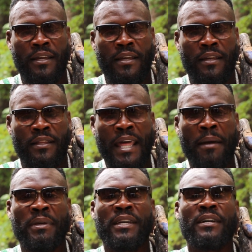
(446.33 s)
that
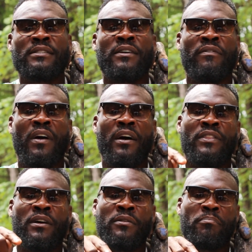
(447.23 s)
because of
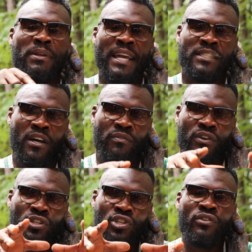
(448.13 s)
the plights of
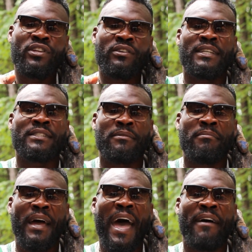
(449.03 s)
colonialism
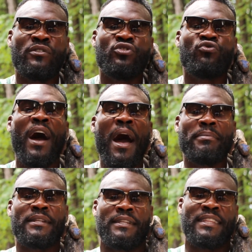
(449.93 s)
have
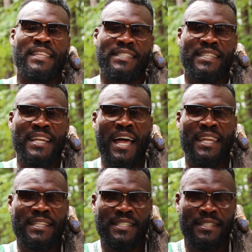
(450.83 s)
dropped this knowledge.